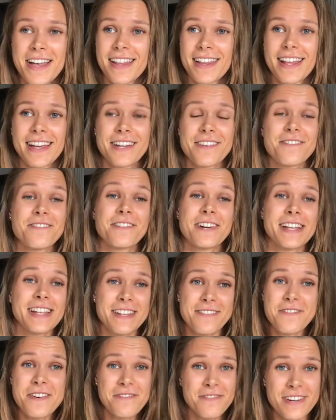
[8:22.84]

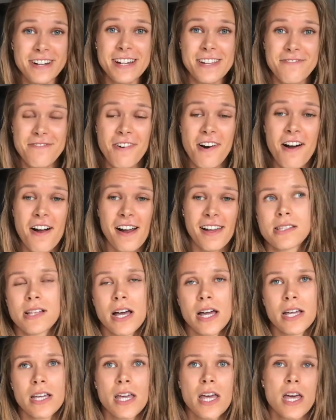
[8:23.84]
it went really far.
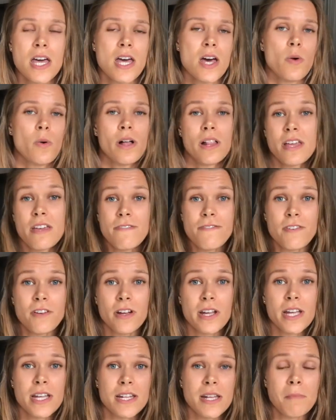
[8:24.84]
Like, well, if
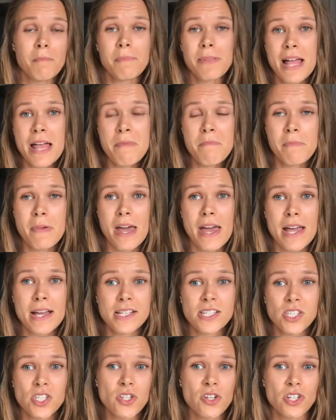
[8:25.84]
you're eating
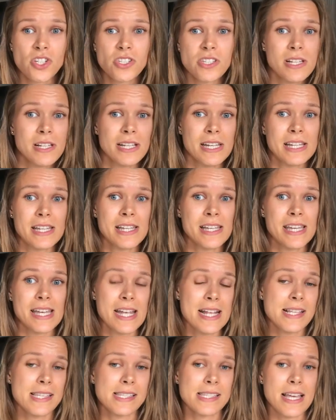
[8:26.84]
plant-based, you're still killing
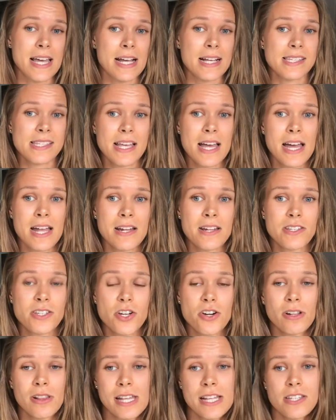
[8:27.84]
insects, and
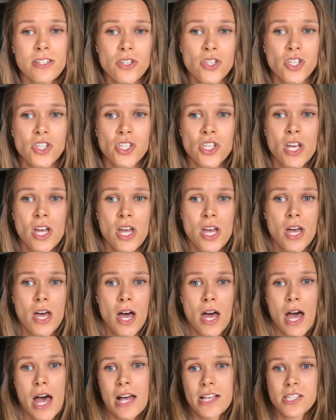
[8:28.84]
your lettuce
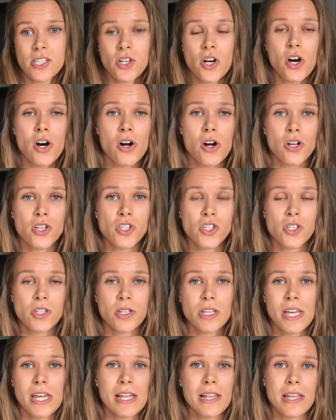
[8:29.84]
has
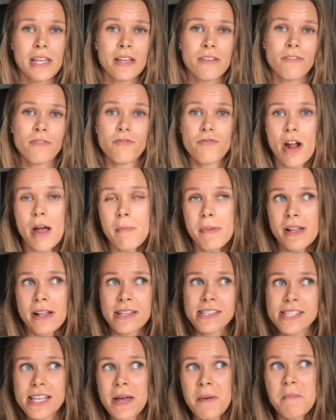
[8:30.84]
caused killing
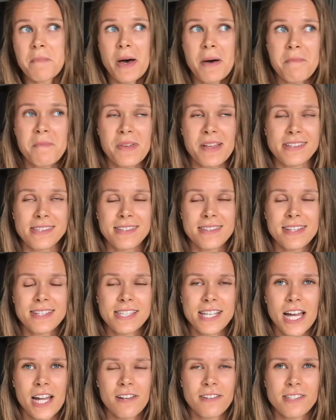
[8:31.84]
rabbits and bumblebees and
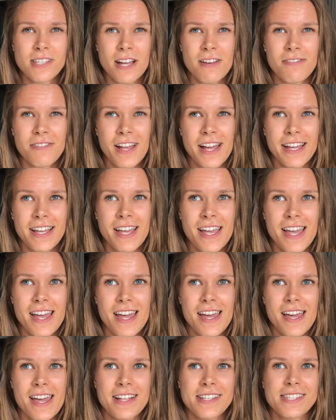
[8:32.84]
this kind of stuff. Like,
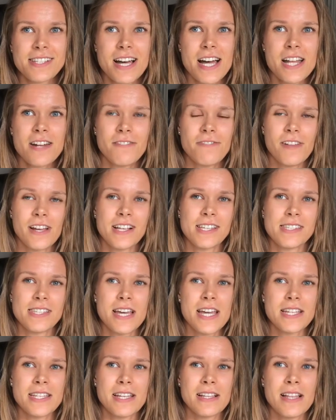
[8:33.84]
it's kind of like
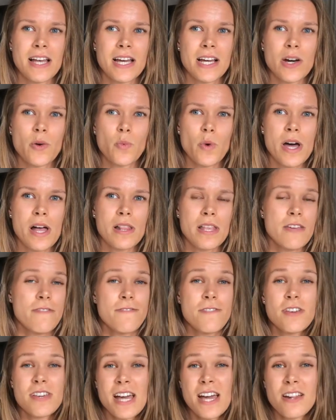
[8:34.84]
stating like, well,
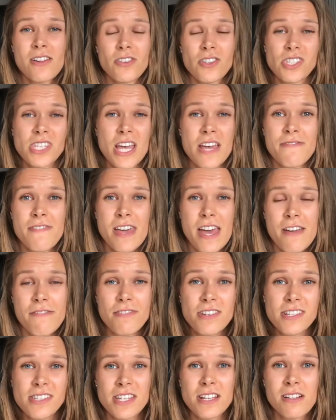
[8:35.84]
if you cannot save
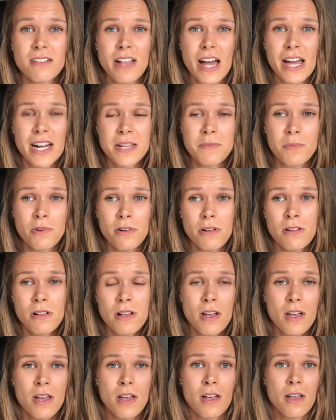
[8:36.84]
every single animal,
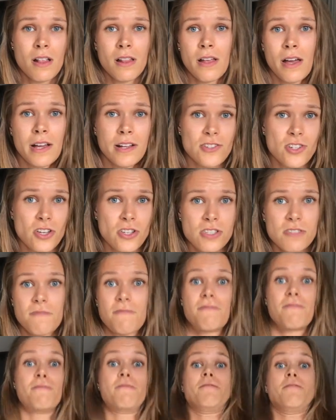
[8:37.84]
like, just
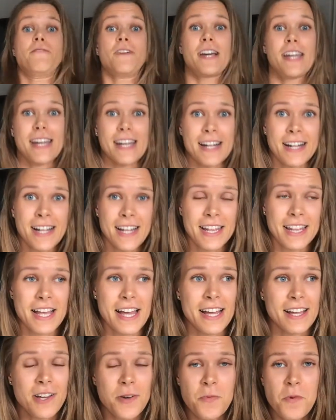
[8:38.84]
fuck it.
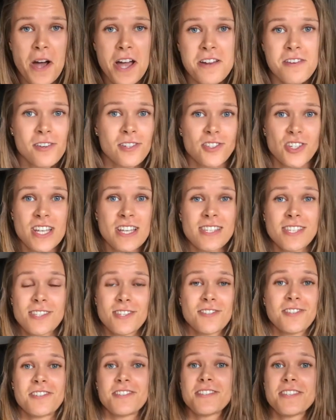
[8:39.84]
Like, why not just
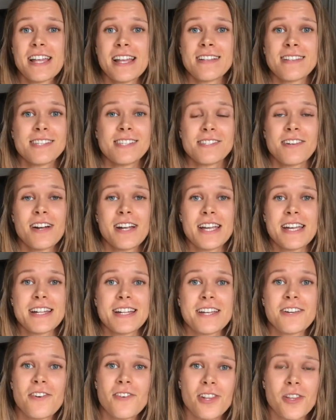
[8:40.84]
then start
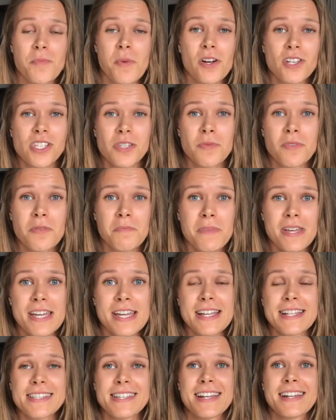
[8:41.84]
eating all the possible
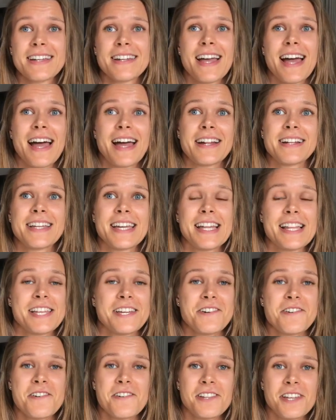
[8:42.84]
meat and
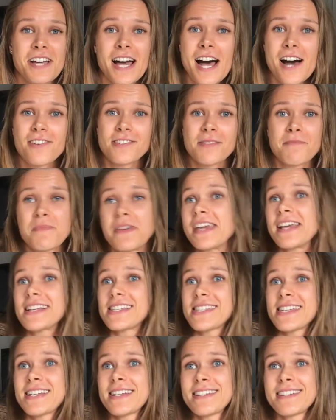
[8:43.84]
killing all the cows and
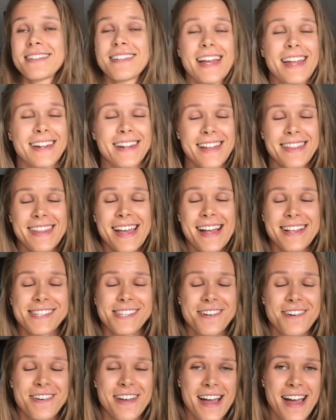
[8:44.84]
pigs and that.
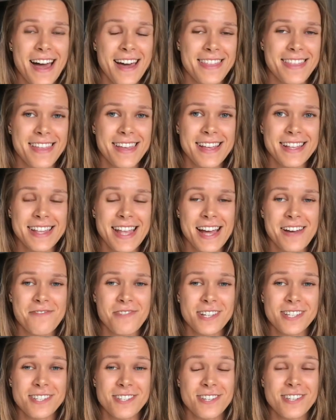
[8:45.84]
So I think that
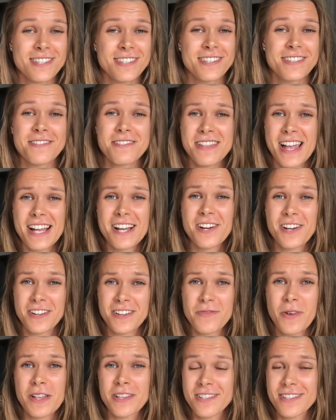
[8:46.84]
was just, that
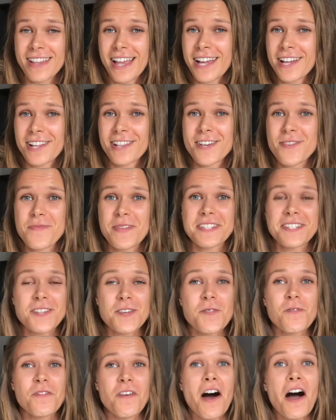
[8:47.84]
went like a little bit
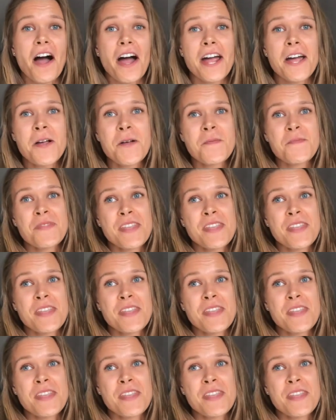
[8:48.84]
too far.